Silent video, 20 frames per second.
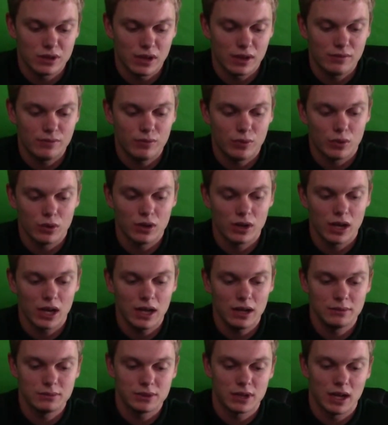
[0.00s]
like 4
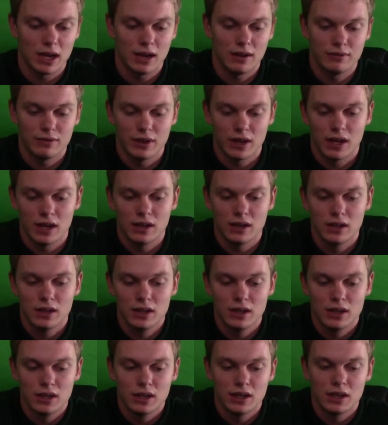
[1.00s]
games that have that,
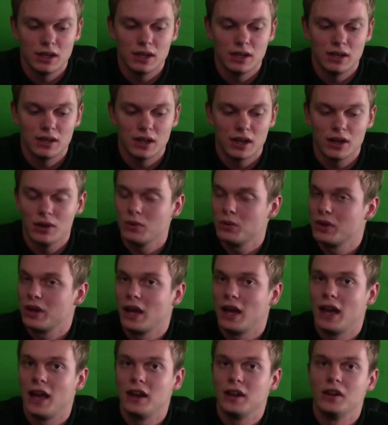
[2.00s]
and I don't
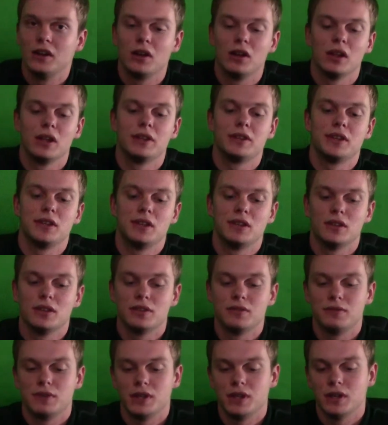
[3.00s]
want to add it all at the end of
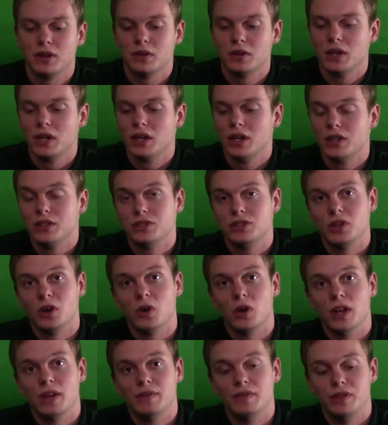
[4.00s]
this video.
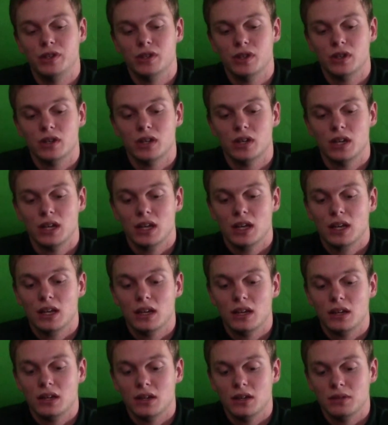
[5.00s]
So
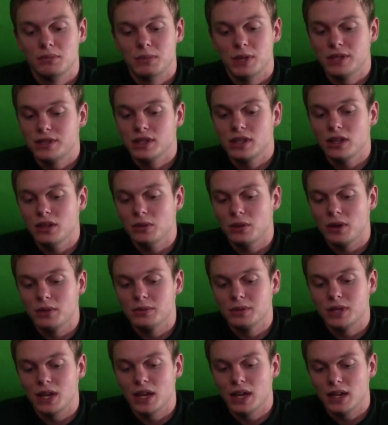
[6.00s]
basically what
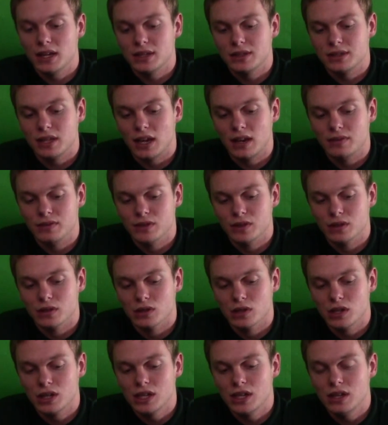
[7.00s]
I'm saying is that if you're
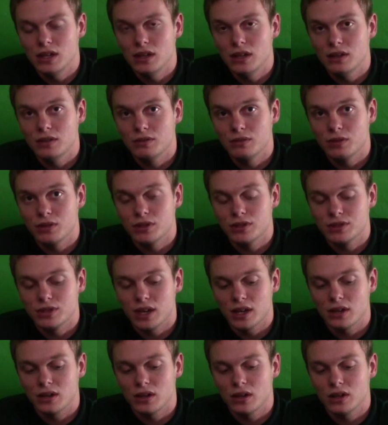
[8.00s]
looking for this
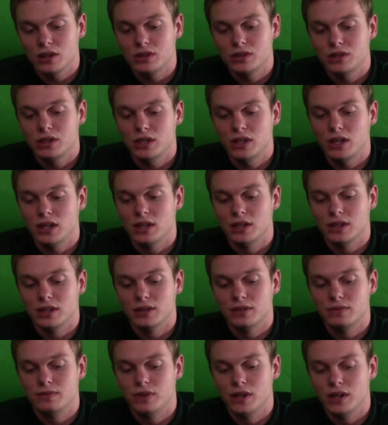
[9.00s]
technology and
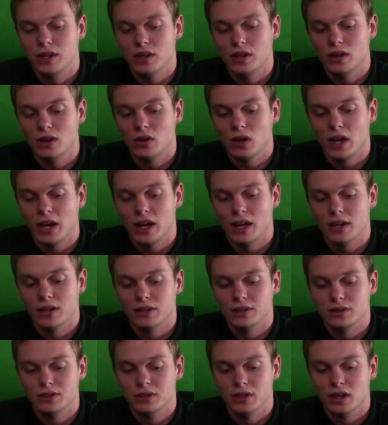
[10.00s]
this video
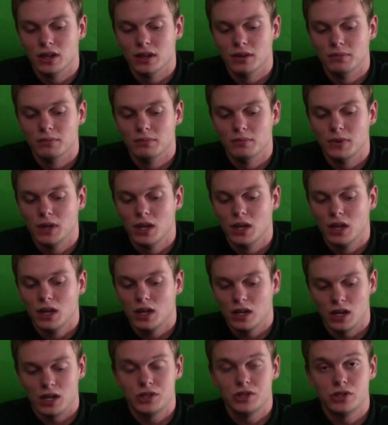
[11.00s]
has
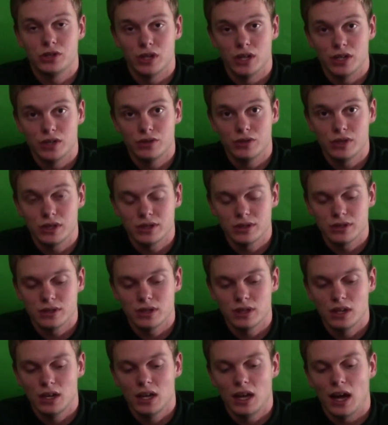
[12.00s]
caught your
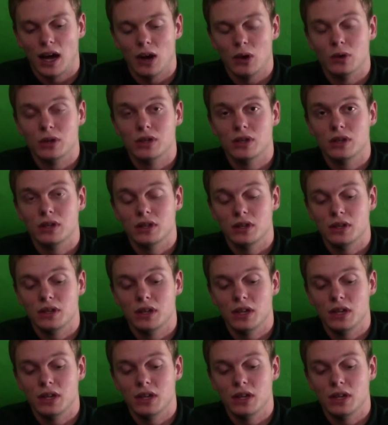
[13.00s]
interest, and